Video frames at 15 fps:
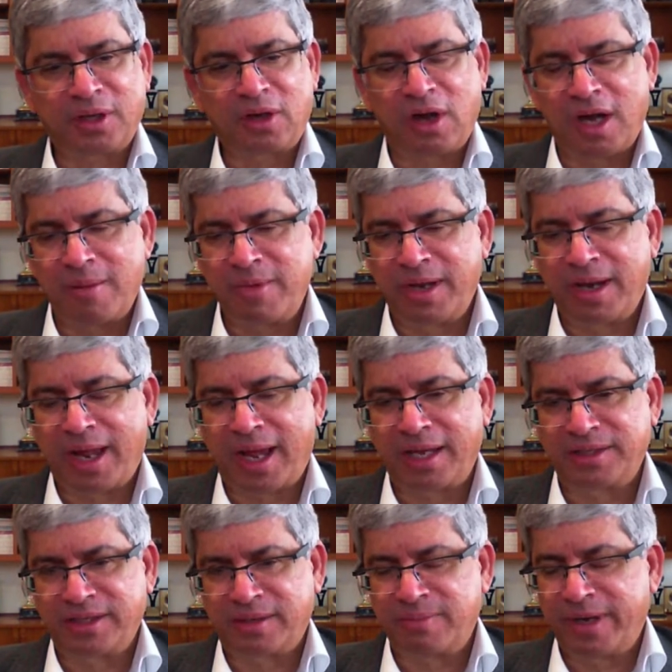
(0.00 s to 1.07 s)
common
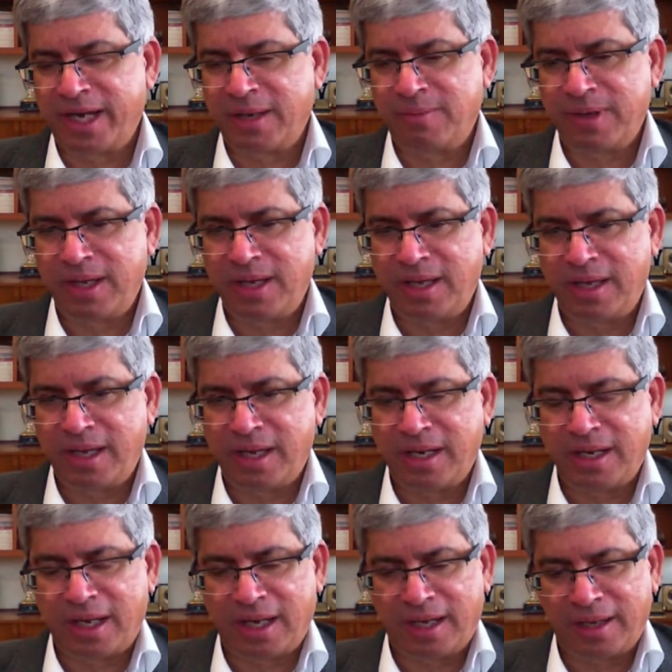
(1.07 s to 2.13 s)
as it might be
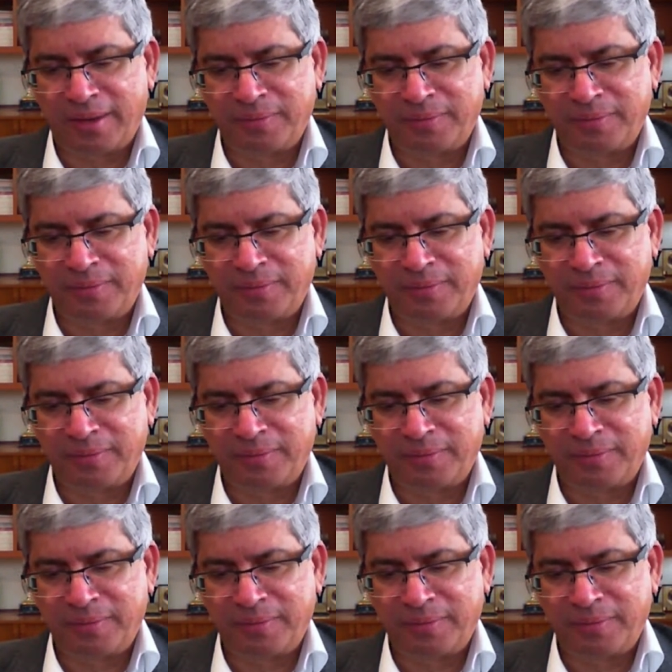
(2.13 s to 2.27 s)
in